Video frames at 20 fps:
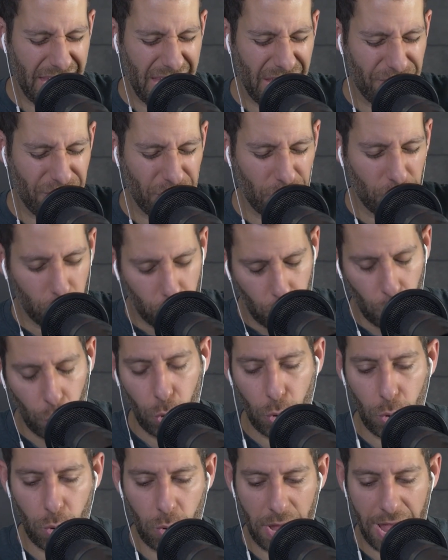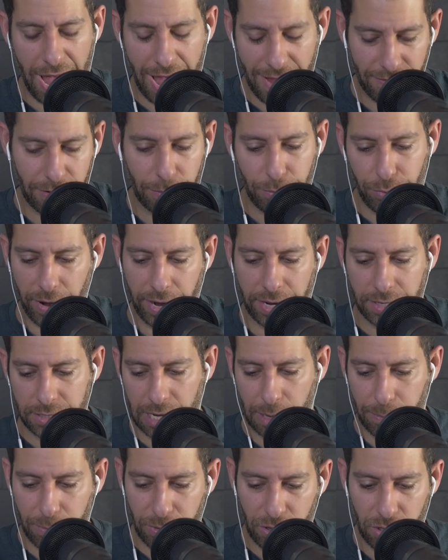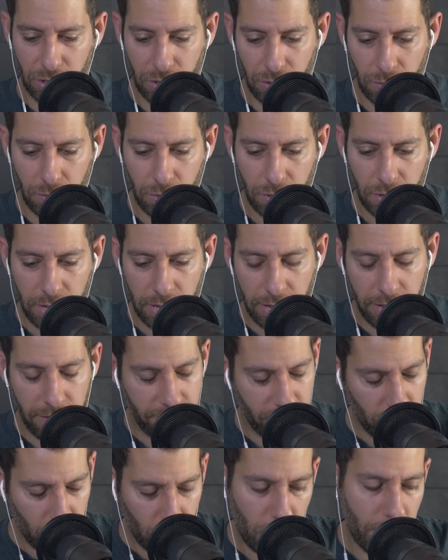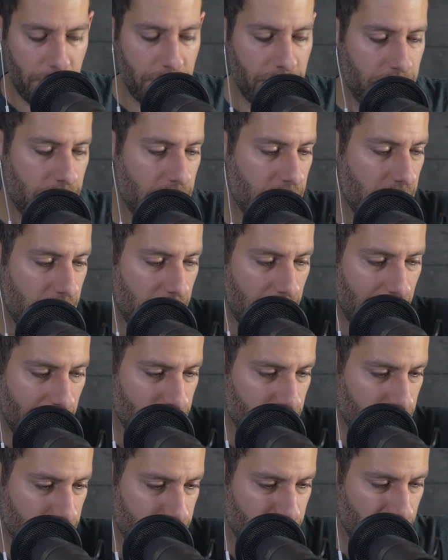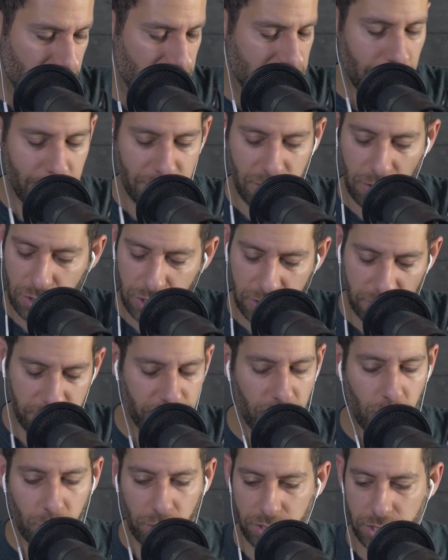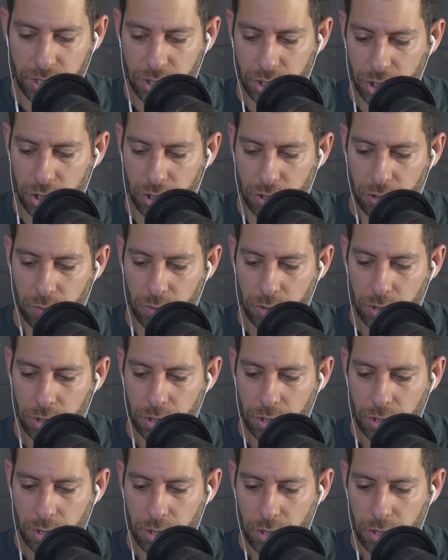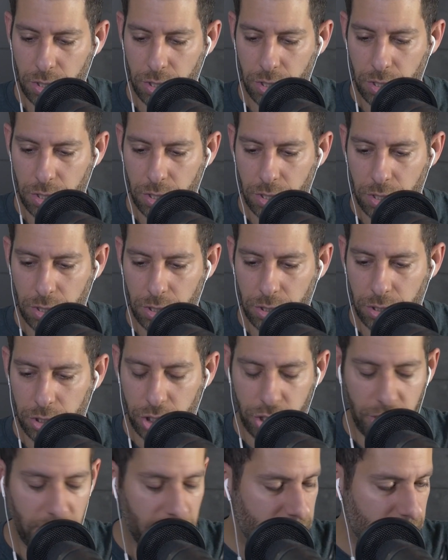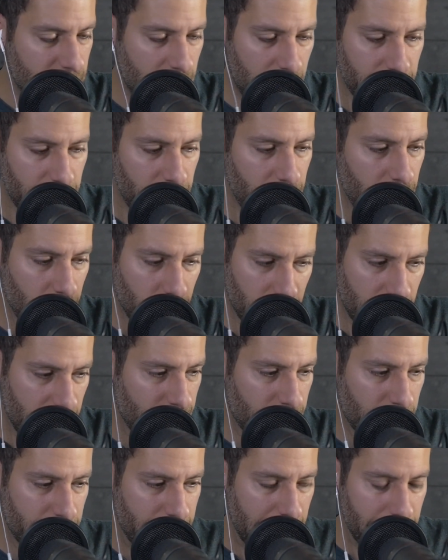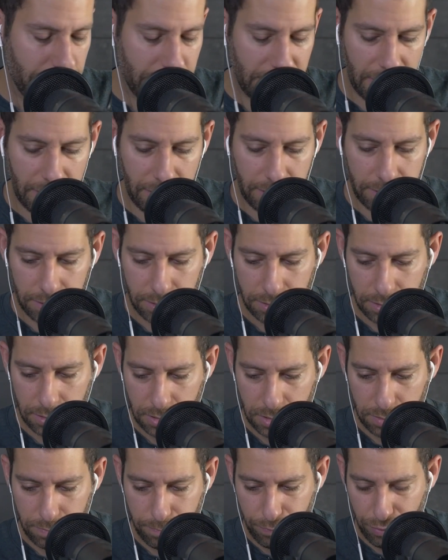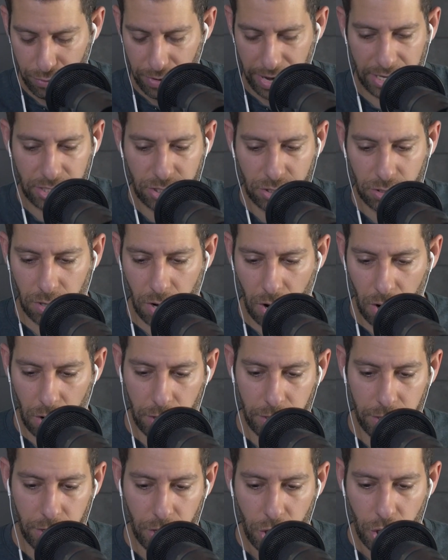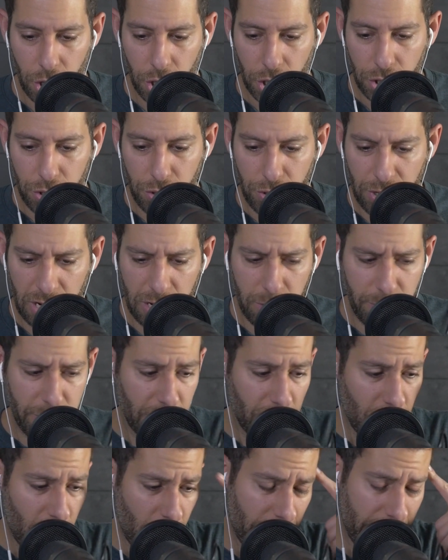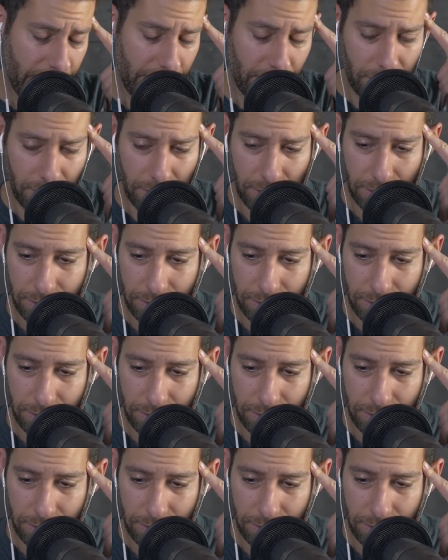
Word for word: if a girl ever breaks up with you, if a woman ever breaks up with you, divorces you, cheats on you, whatever it may be, breaks your heart, you need to be going,